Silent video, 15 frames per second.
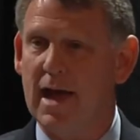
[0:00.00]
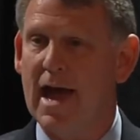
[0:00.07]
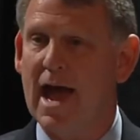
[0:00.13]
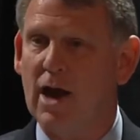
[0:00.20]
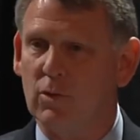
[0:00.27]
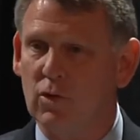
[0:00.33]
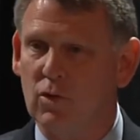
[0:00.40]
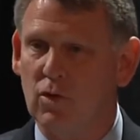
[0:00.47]

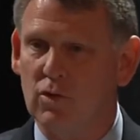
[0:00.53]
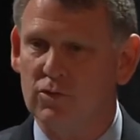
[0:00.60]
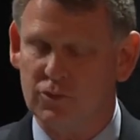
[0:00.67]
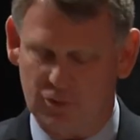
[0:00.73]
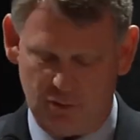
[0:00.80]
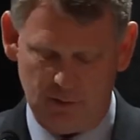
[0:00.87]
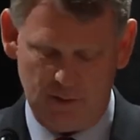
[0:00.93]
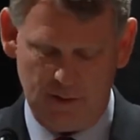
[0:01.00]

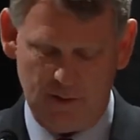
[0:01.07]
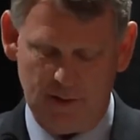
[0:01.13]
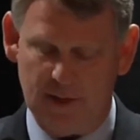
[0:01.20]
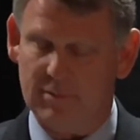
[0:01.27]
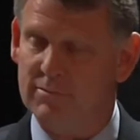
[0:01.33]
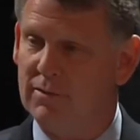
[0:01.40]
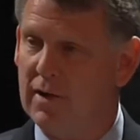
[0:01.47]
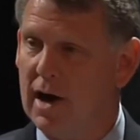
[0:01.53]
agriculture,
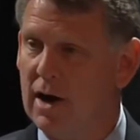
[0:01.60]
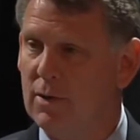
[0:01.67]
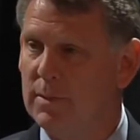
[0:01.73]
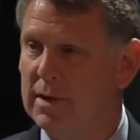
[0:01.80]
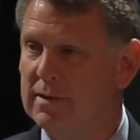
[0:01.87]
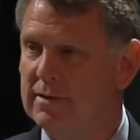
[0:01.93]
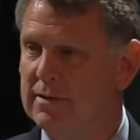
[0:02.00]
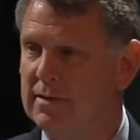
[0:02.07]

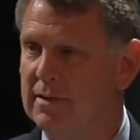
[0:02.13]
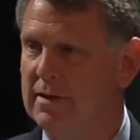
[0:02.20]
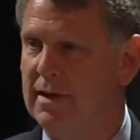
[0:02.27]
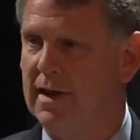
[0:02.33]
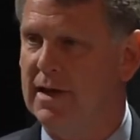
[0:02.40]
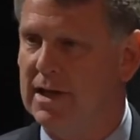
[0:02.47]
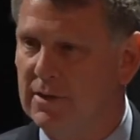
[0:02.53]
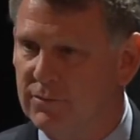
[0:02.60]
environment,
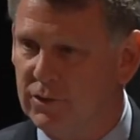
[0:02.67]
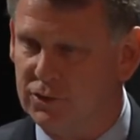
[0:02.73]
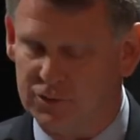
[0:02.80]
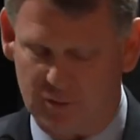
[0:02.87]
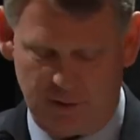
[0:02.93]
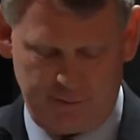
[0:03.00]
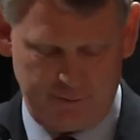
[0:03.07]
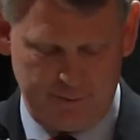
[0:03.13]
and
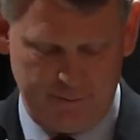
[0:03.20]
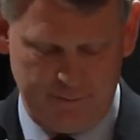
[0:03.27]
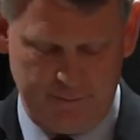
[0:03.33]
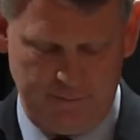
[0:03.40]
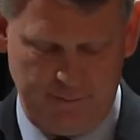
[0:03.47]
infrastructure.